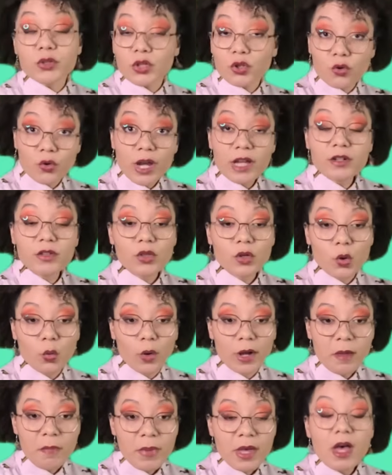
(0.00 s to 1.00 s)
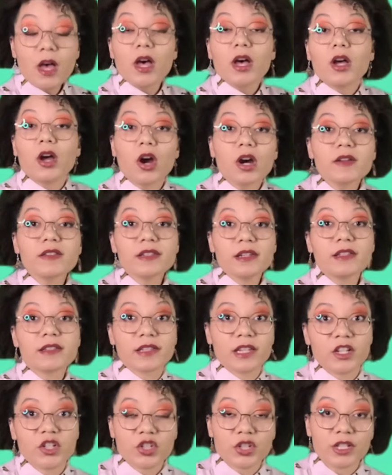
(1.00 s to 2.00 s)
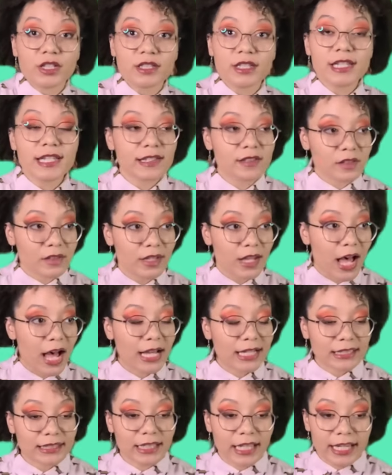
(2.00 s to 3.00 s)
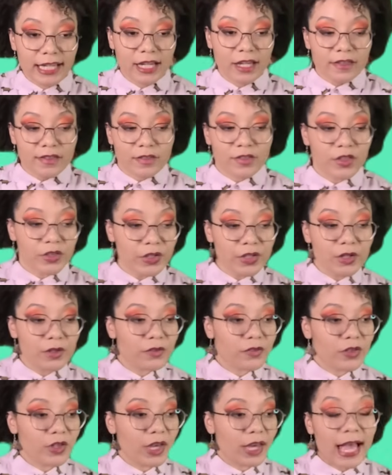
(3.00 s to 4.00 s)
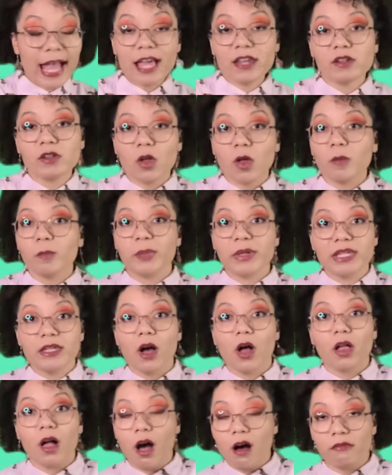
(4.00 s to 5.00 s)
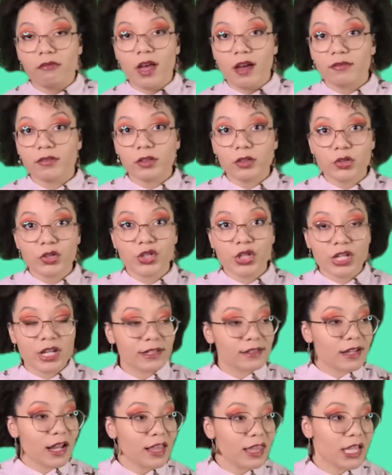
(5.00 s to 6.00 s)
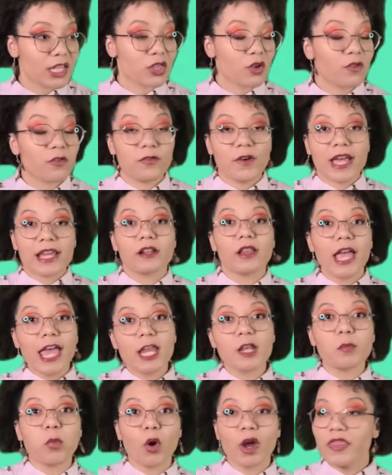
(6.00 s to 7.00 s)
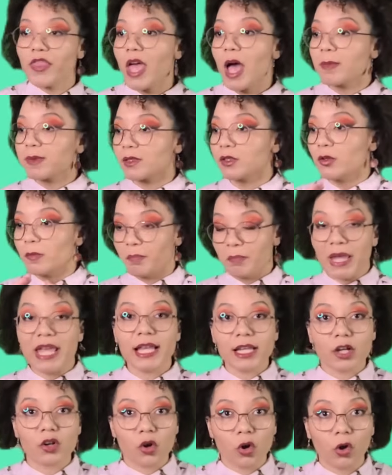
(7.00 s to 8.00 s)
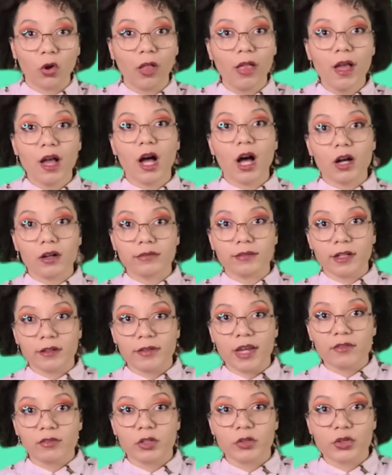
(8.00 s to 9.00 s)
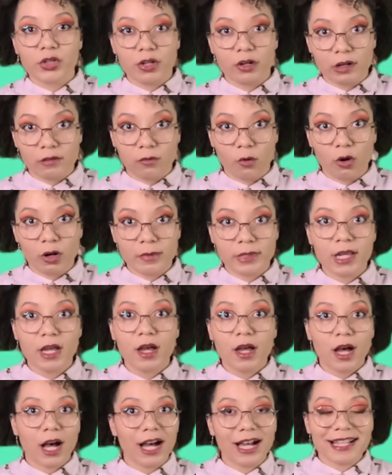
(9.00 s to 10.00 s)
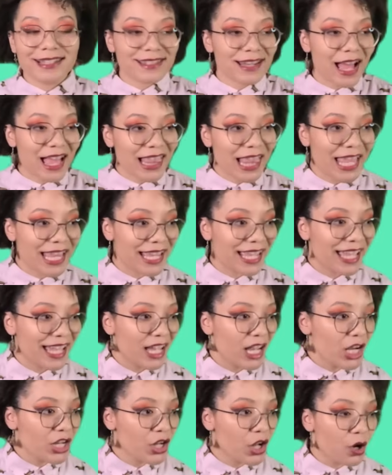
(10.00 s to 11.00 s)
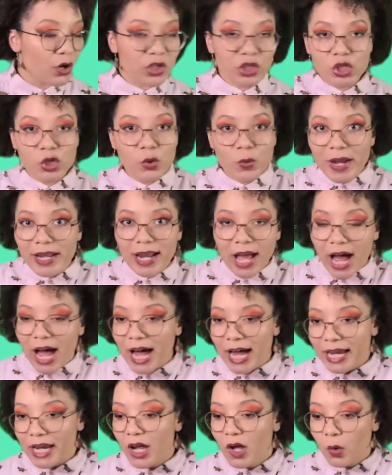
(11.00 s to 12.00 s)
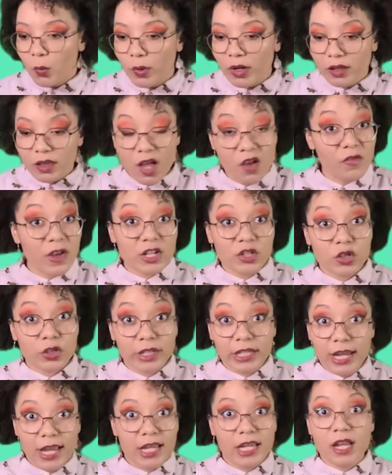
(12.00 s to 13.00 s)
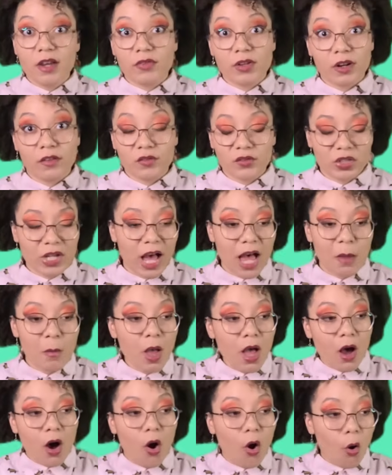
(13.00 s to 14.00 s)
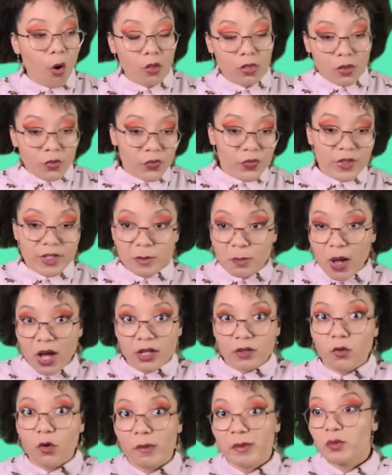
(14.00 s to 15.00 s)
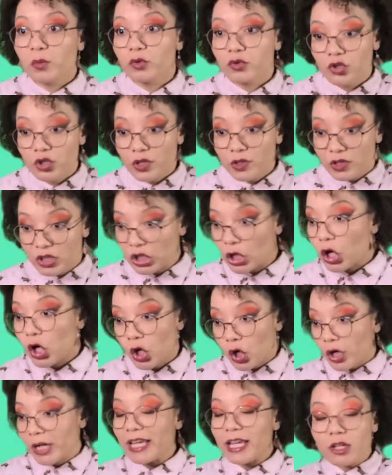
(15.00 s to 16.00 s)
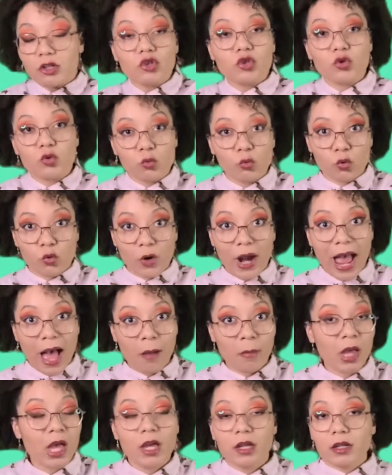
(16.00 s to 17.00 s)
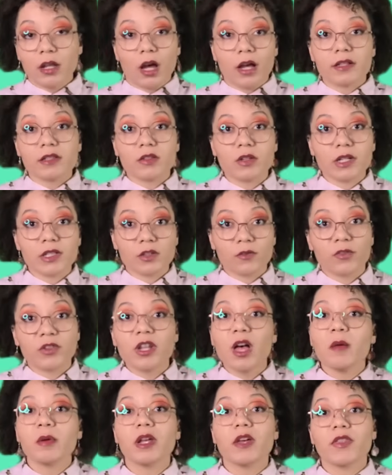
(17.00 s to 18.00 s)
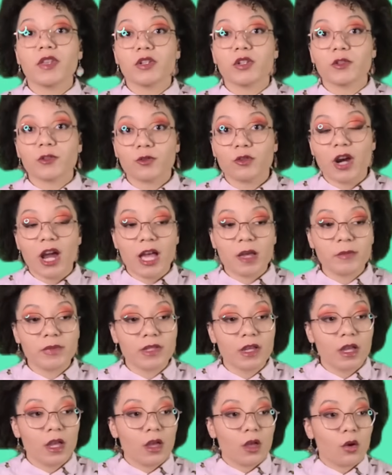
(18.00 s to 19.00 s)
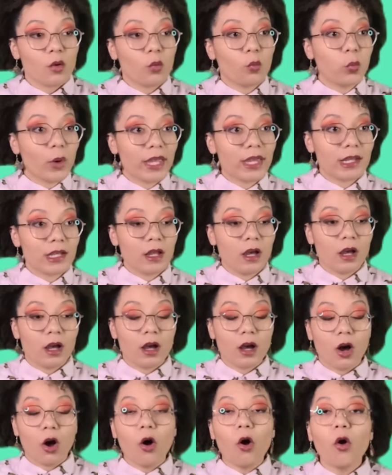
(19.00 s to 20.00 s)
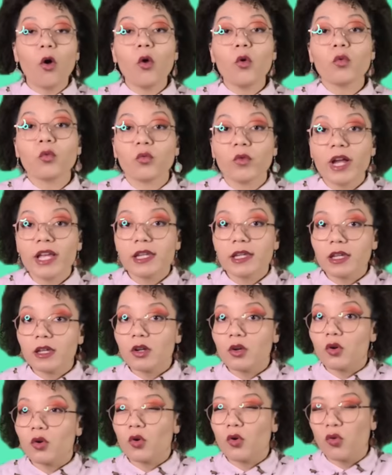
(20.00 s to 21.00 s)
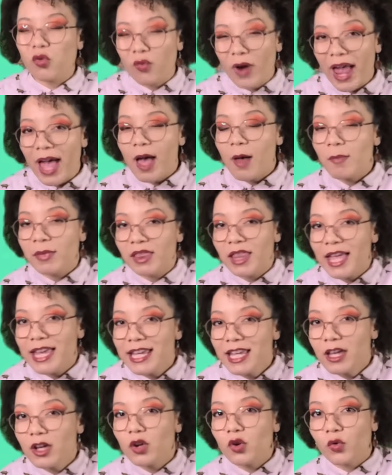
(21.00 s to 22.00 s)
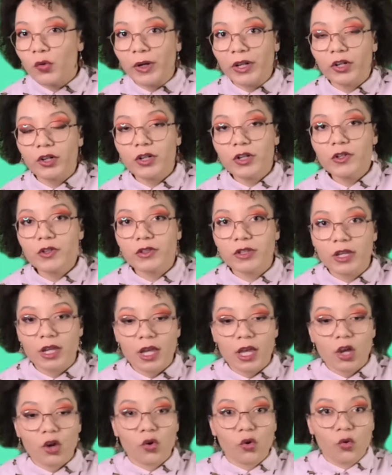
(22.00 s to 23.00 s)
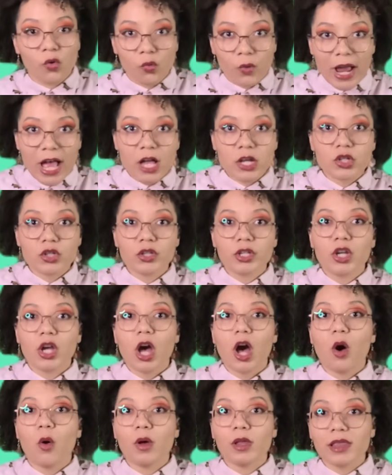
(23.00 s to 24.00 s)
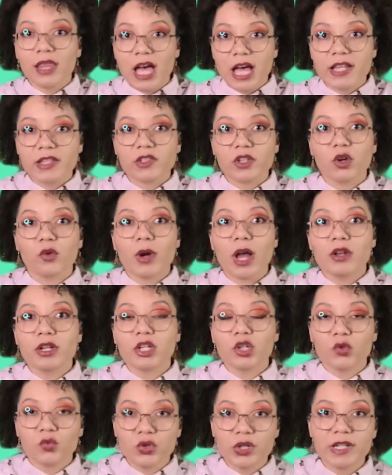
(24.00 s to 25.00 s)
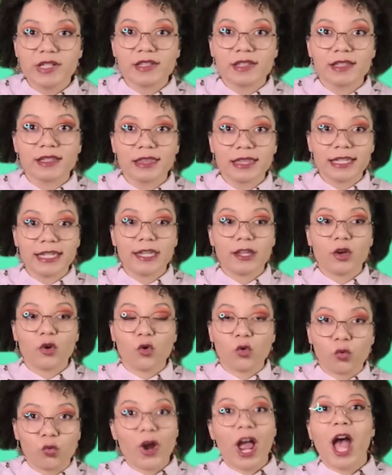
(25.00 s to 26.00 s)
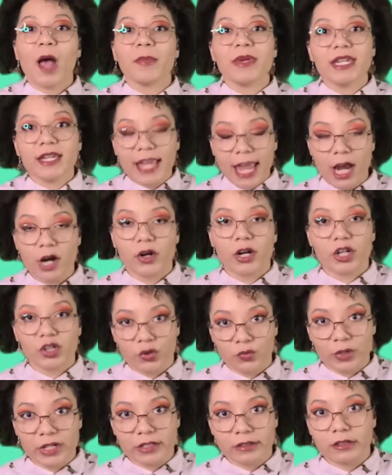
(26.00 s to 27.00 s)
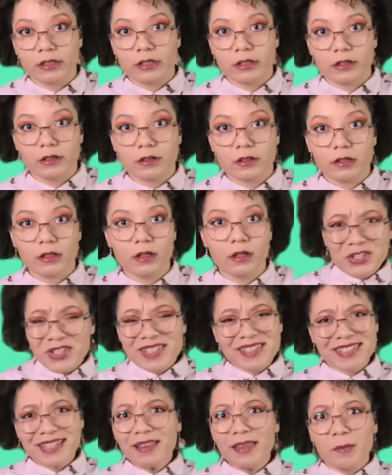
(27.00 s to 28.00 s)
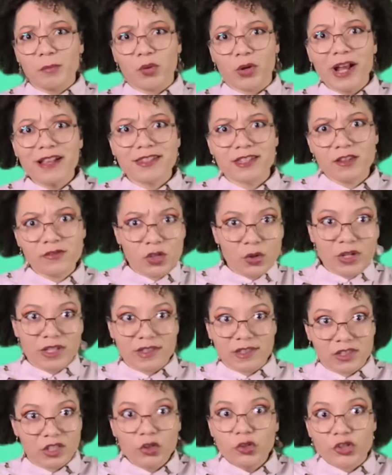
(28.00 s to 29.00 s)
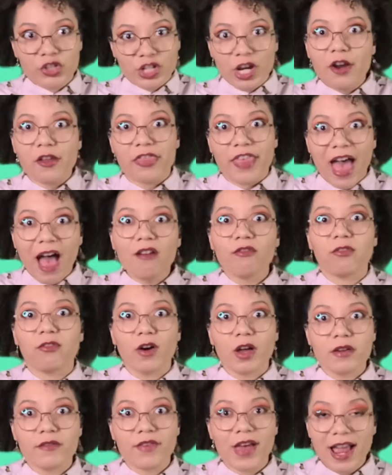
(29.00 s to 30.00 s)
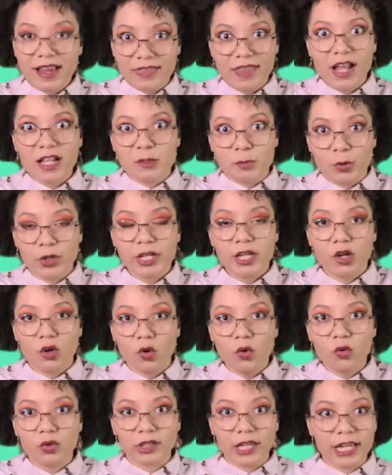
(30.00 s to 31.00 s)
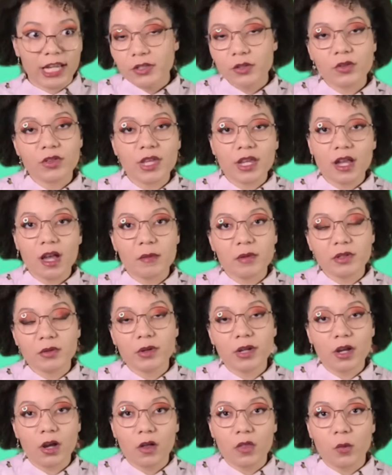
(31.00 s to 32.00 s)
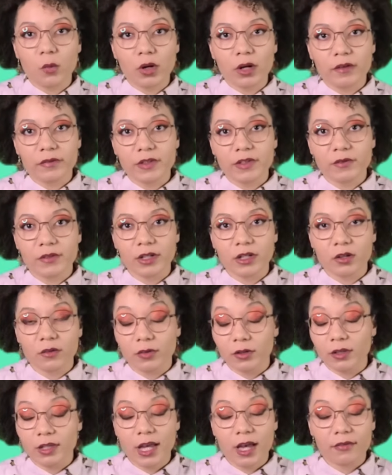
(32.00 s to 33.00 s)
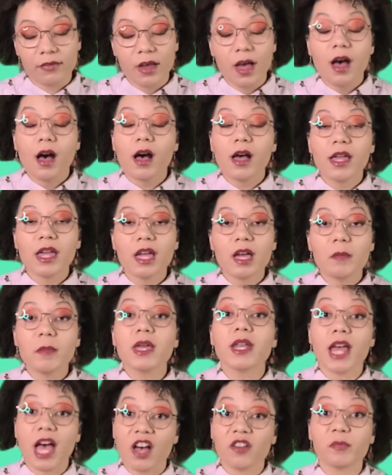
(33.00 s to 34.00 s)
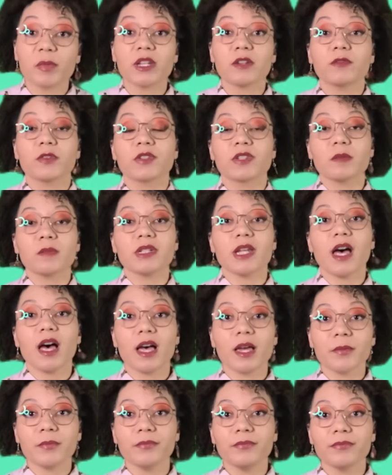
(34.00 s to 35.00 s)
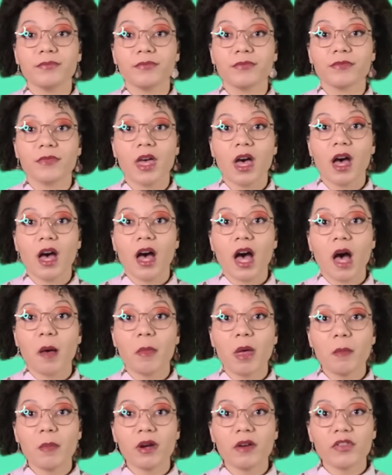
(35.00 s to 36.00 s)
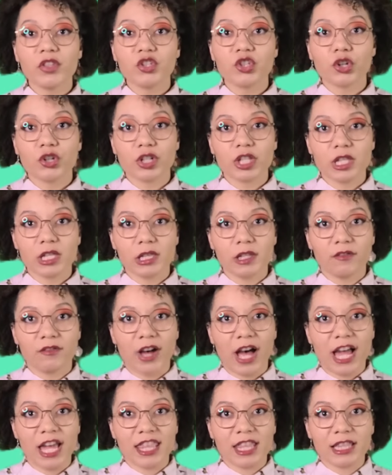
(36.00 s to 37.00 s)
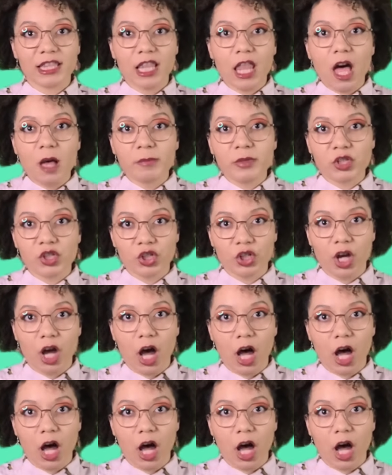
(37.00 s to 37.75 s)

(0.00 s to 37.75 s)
So to correct the quip, carcinization is not like the, the end all be all of evolution. It's not like the final endpoint, the absolute pinnacle of, of evolutionary forms. Uh, it's not like you know, you and I will eventually, given enough time, all of these body forms will just turn into crap. No, it's, it's a phenomenon that describes when already crab-like critters gradually coalesce around increasingly crabby characteristics. Which is still impressive, you can still share that fun fact, that's pretty cool. Lest you think I'm doing all the work of this video for a laugh, I am, and have been for some time, a member of the Church of the Leviathan Lobster